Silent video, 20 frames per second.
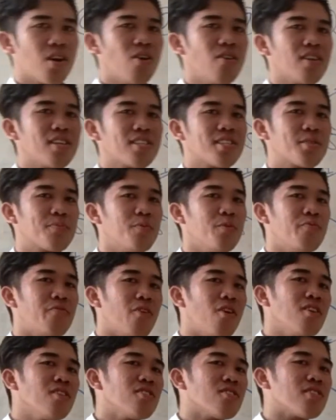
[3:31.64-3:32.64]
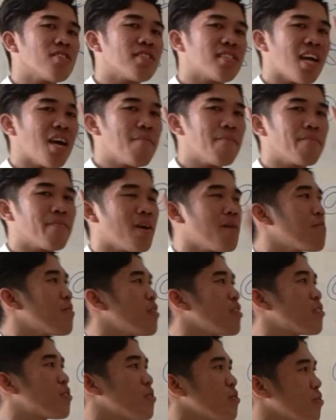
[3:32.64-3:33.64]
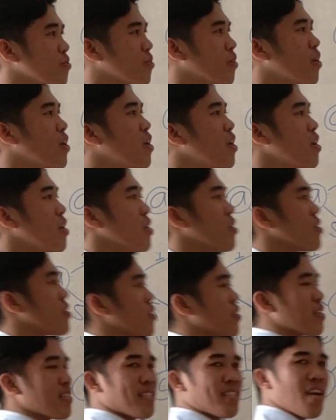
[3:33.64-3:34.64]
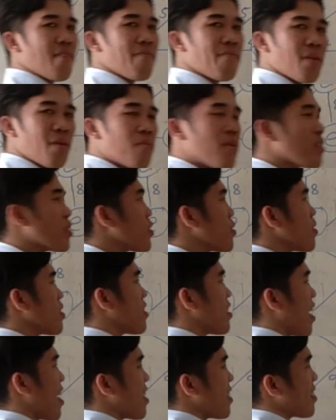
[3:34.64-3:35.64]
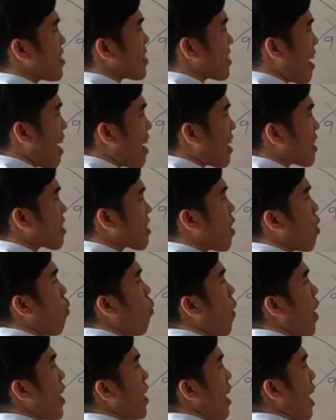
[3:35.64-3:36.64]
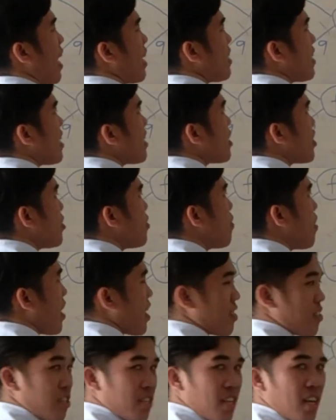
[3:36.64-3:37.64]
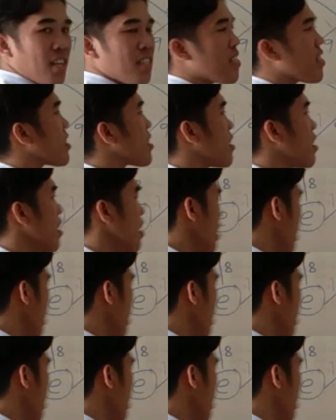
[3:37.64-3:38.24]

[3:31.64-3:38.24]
So let's move on to step number 2. So the step number 2 says that while adding new edges